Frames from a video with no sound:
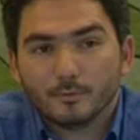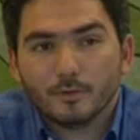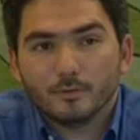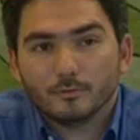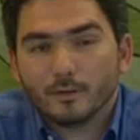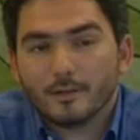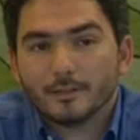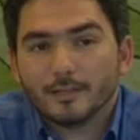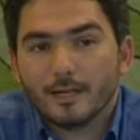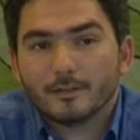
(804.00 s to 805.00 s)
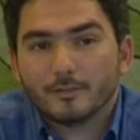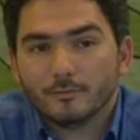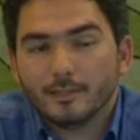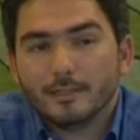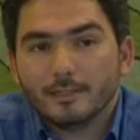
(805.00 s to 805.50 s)
promote touch, you
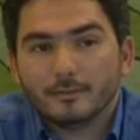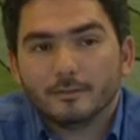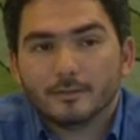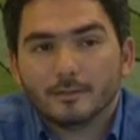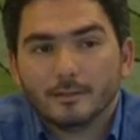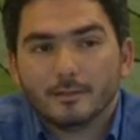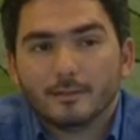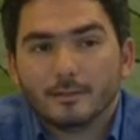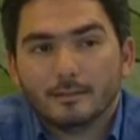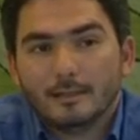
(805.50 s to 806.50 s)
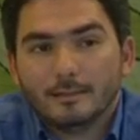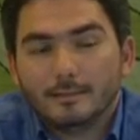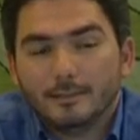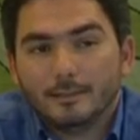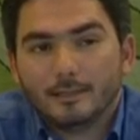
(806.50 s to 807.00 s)
really need to consider that
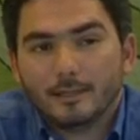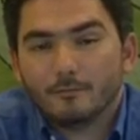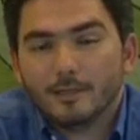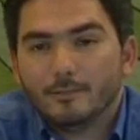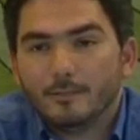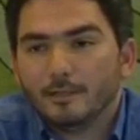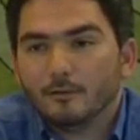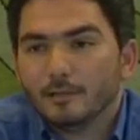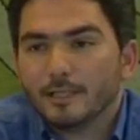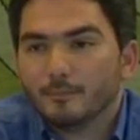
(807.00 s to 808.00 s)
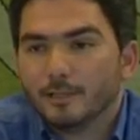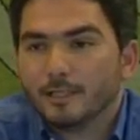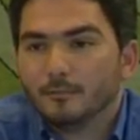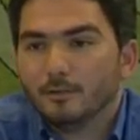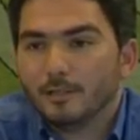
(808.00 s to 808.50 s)
it can really be only
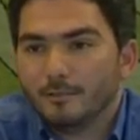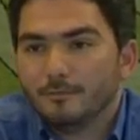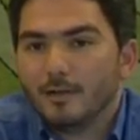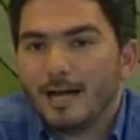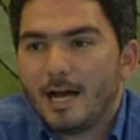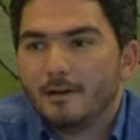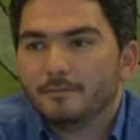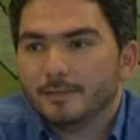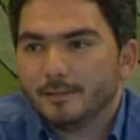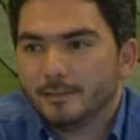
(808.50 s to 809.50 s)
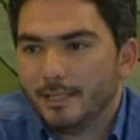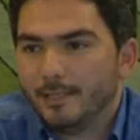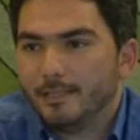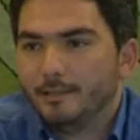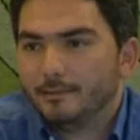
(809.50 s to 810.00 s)
applicable if you have
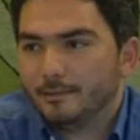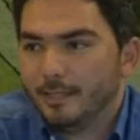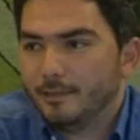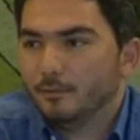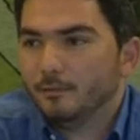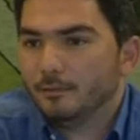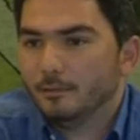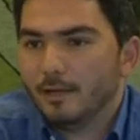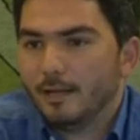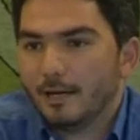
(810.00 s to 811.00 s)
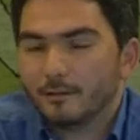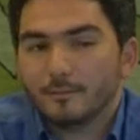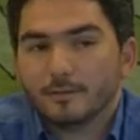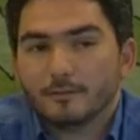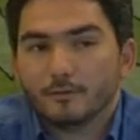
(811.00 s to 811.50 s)
steady, stable
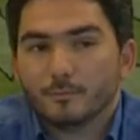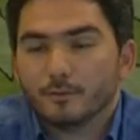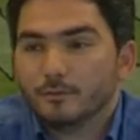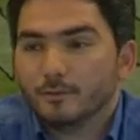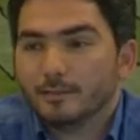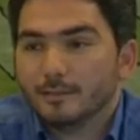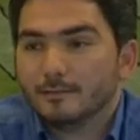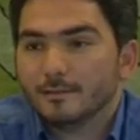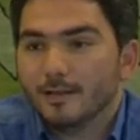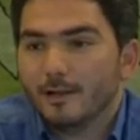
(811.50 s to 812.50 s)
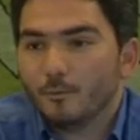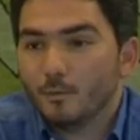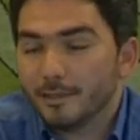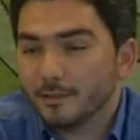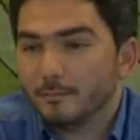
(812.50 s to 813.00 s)
agribusiness opportunities
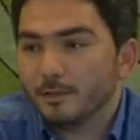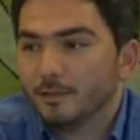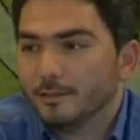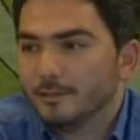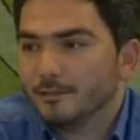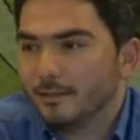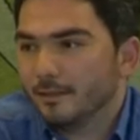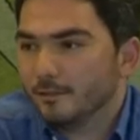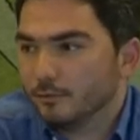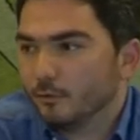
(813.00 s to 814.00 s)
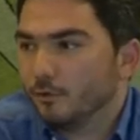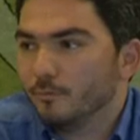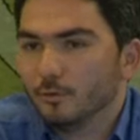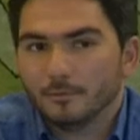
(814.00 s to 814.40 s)
with commodities that are storable.